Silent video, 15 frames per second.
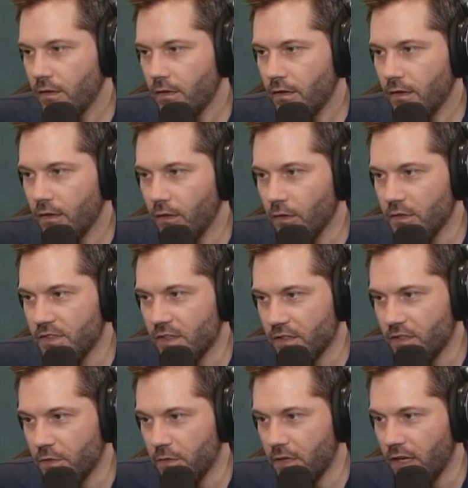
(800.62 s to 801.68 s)
Closer
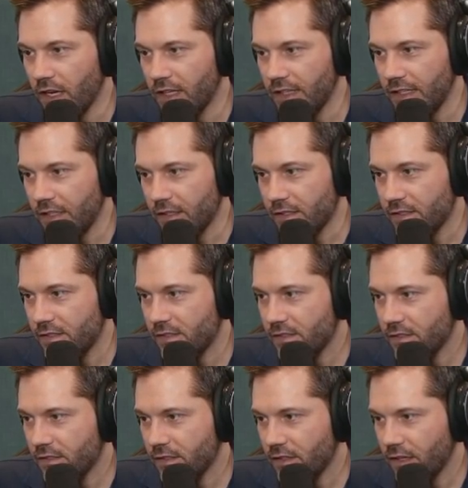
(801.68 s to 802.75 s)
to godliness.
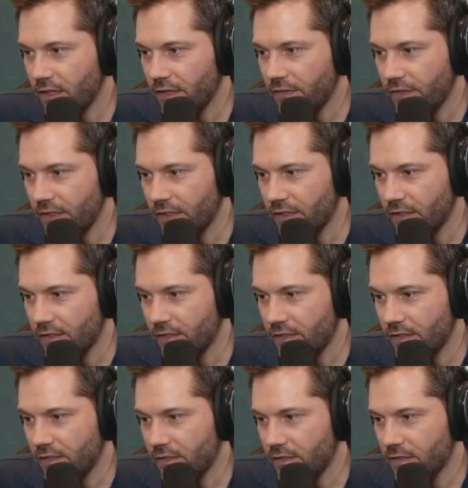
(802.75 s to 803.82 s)
I don't even.
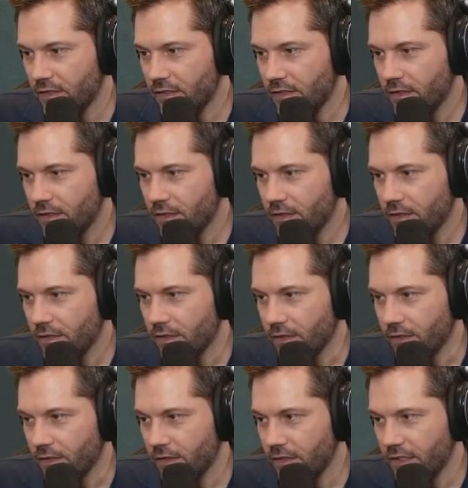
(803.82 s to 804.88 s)
Huh.
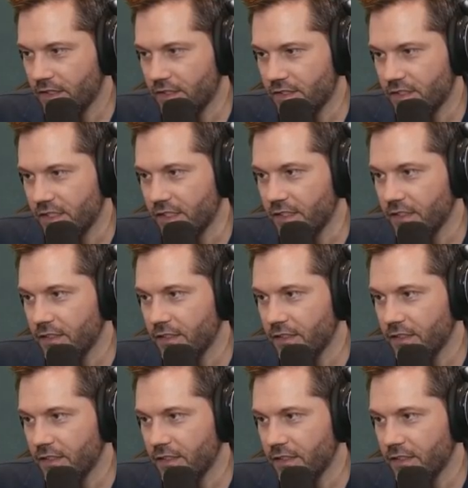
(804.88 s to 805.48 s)
Interesting.